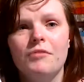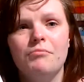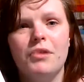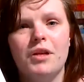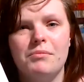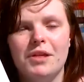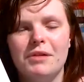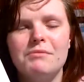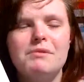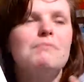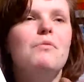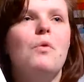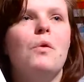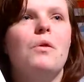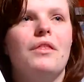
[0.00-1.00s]
But it becomes
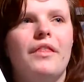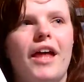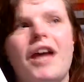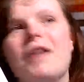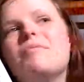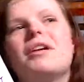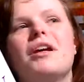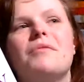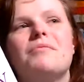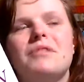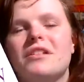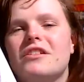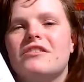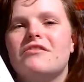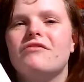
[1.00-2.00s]
more than that. It becomes
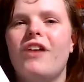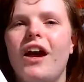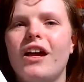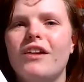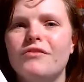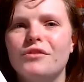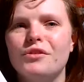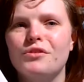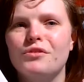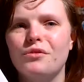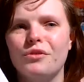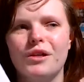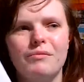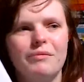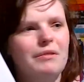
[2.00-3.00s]
a survival
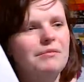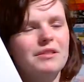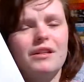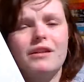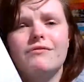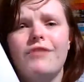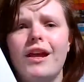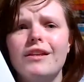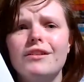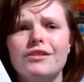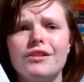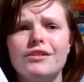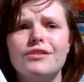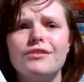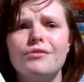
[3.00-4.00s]
story, it becomes an
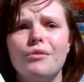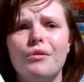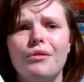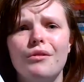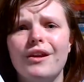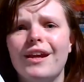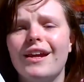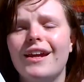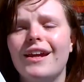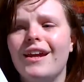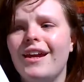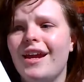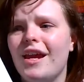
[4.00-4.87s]
adventure story,